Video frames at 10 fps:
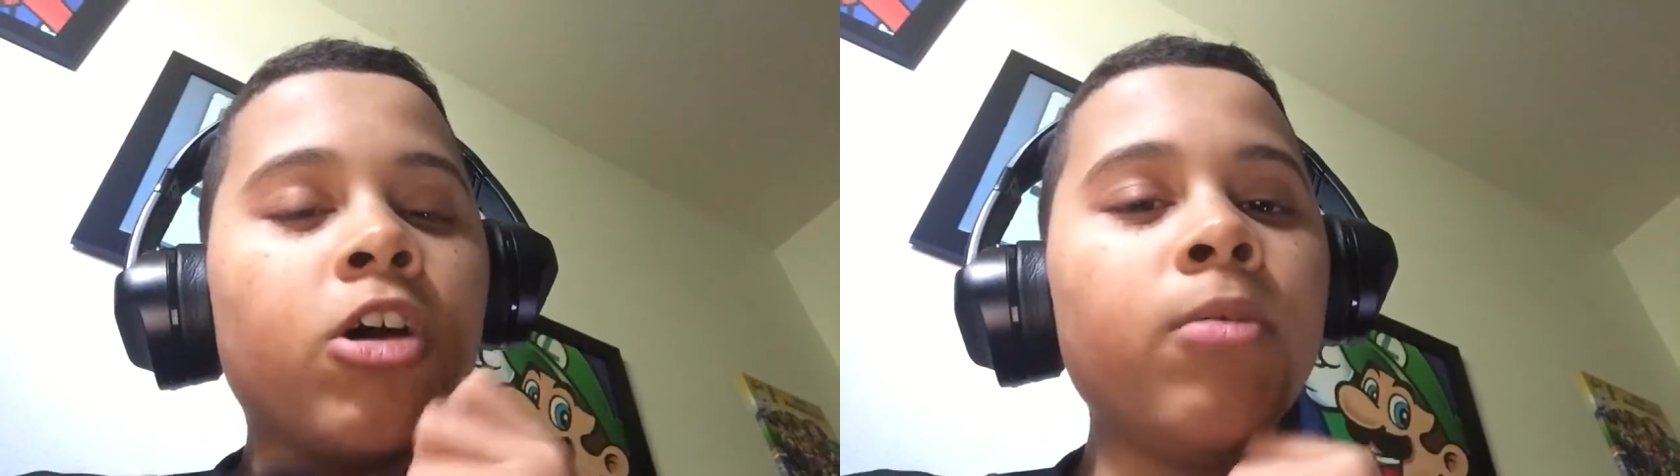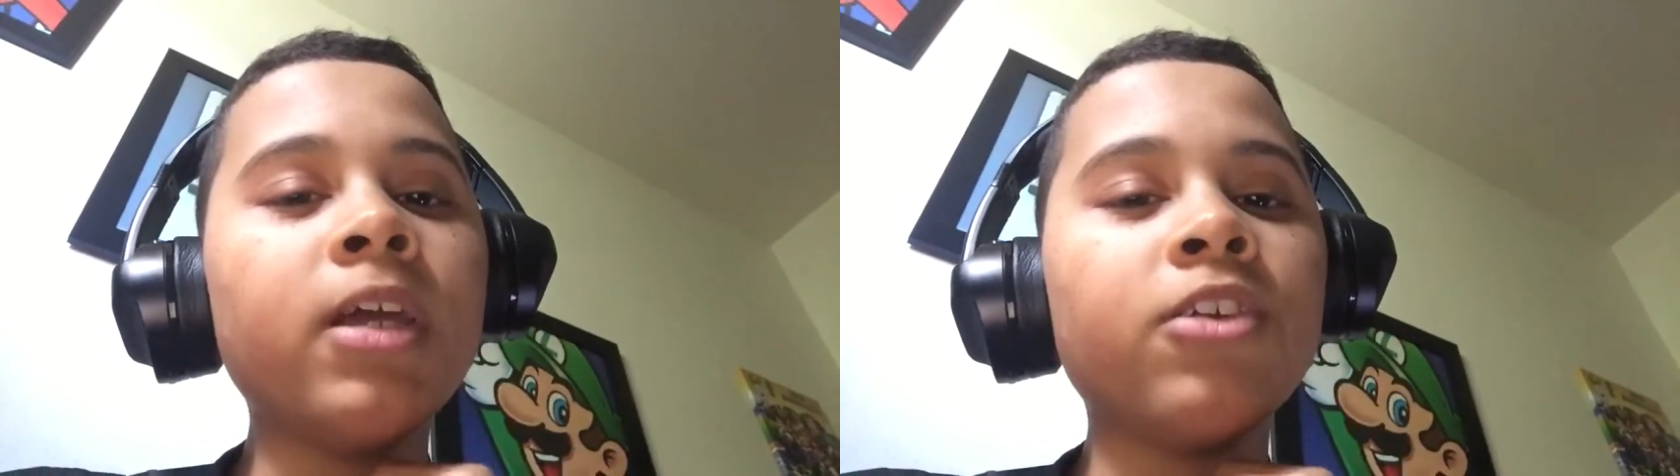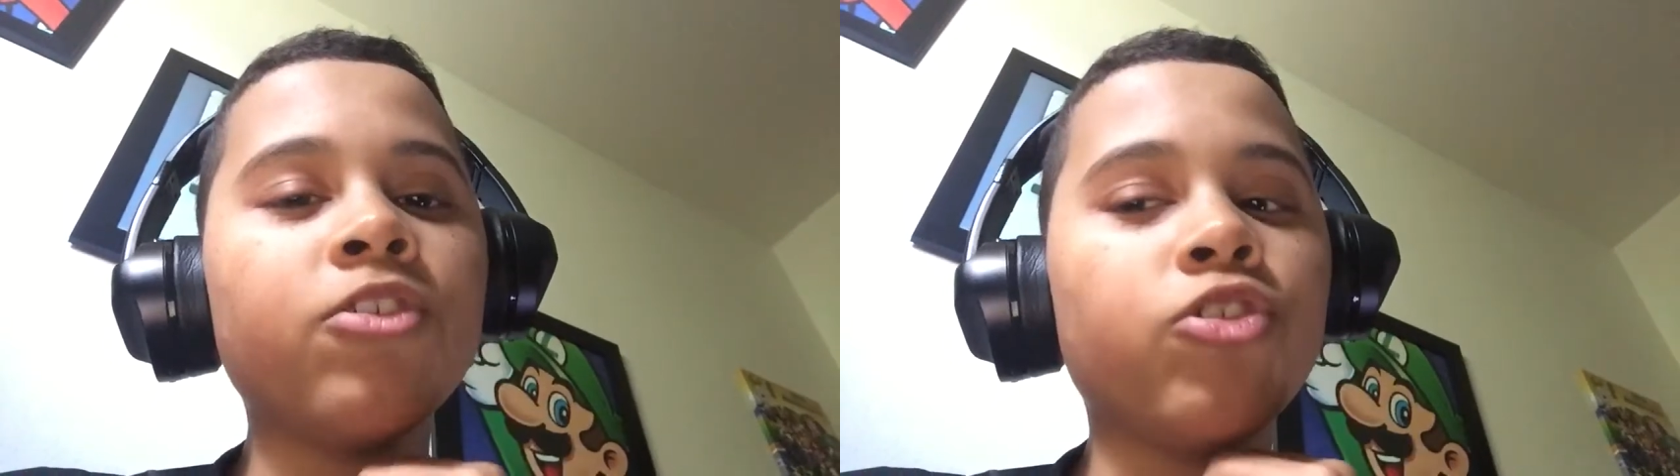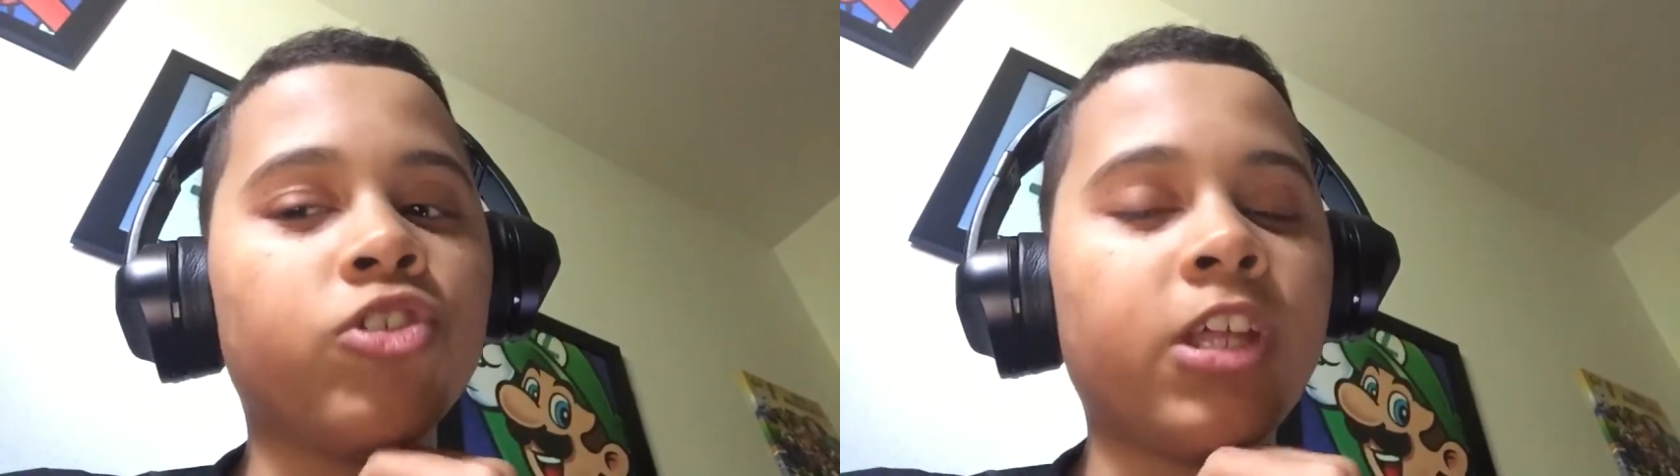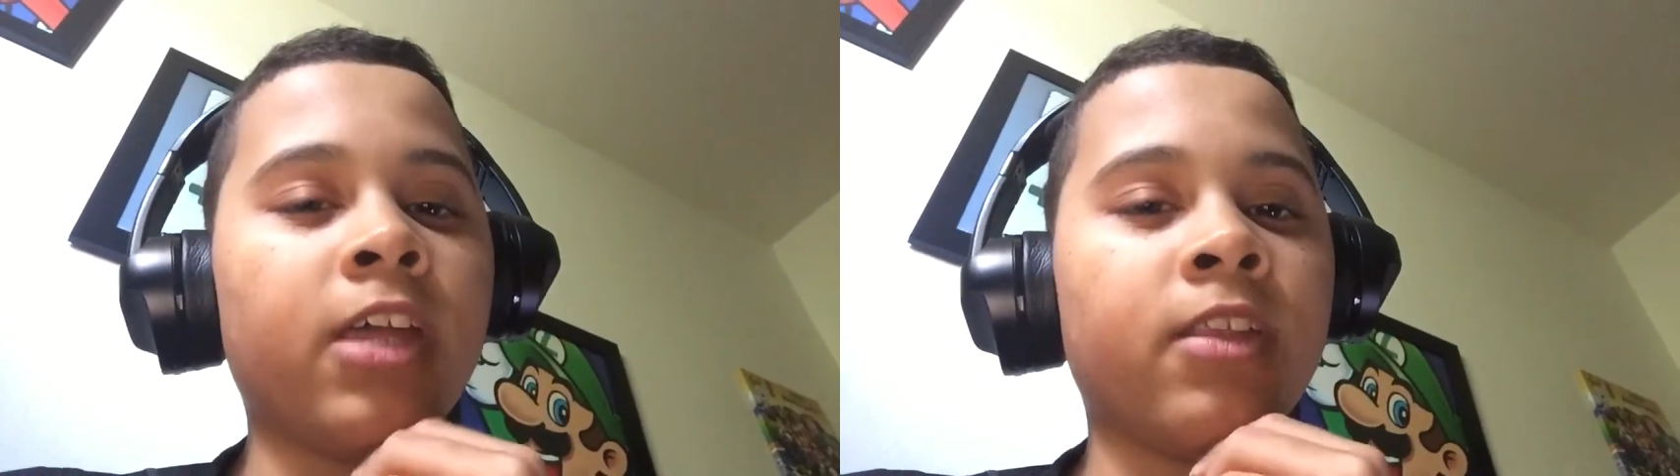I hope you guys
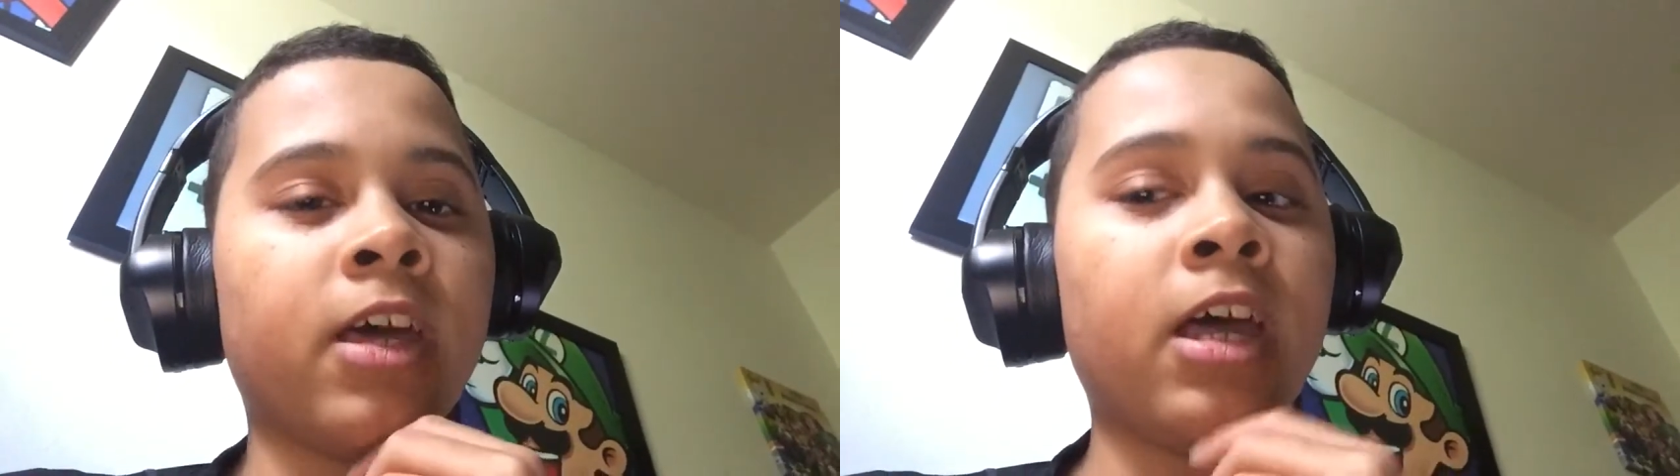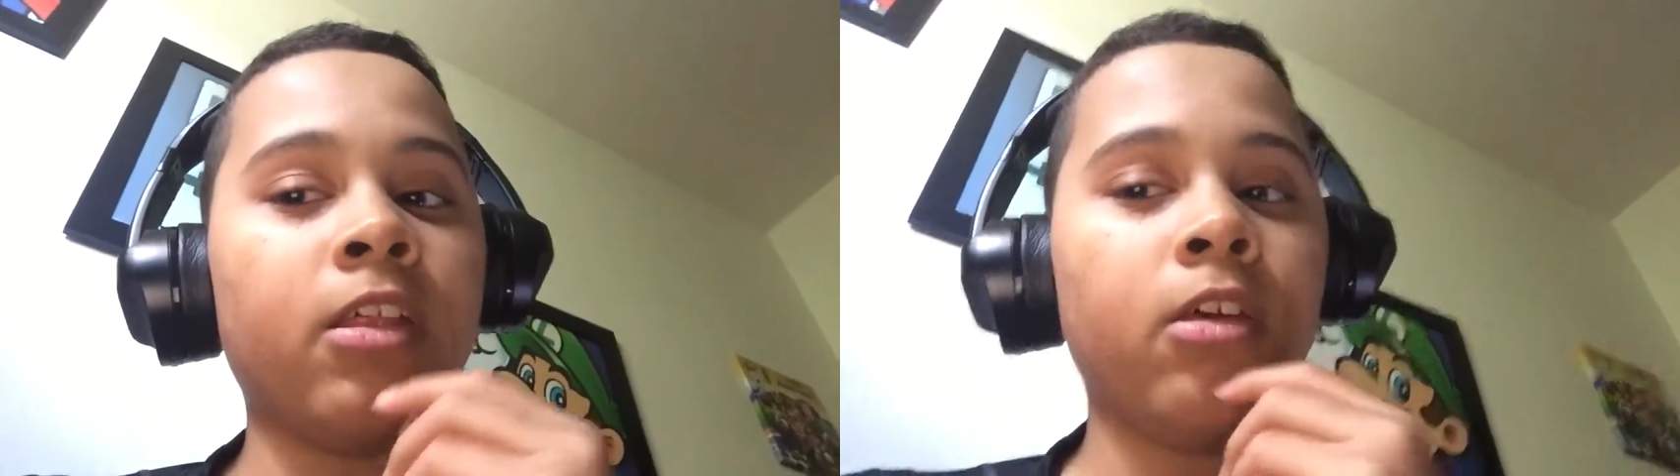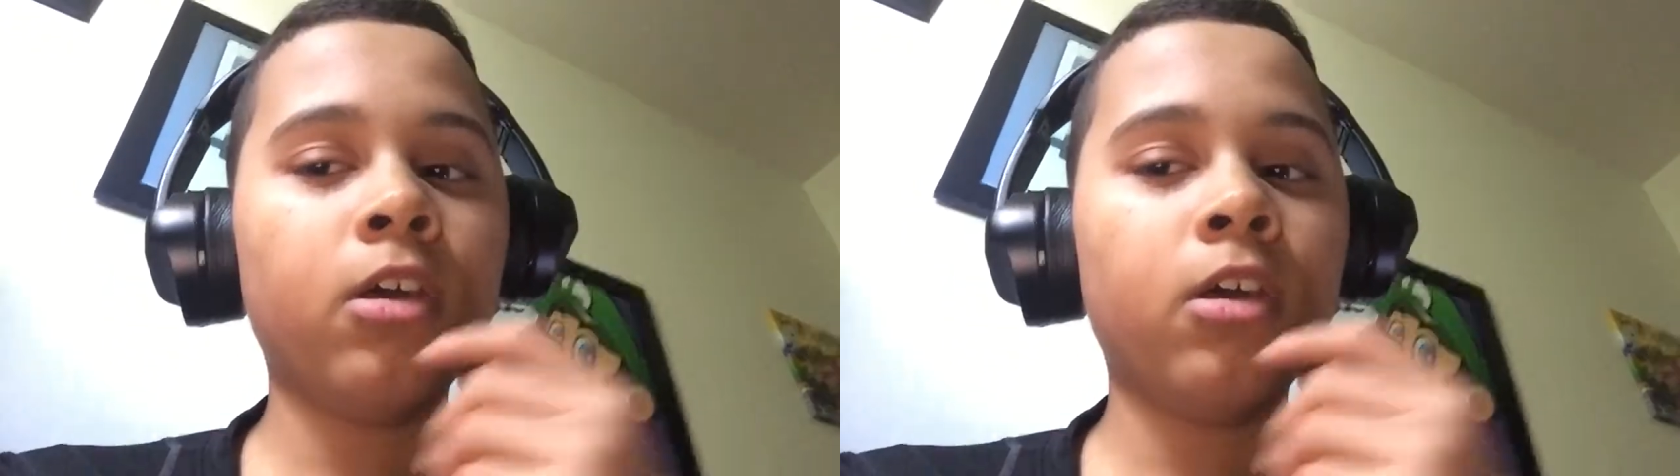understand that.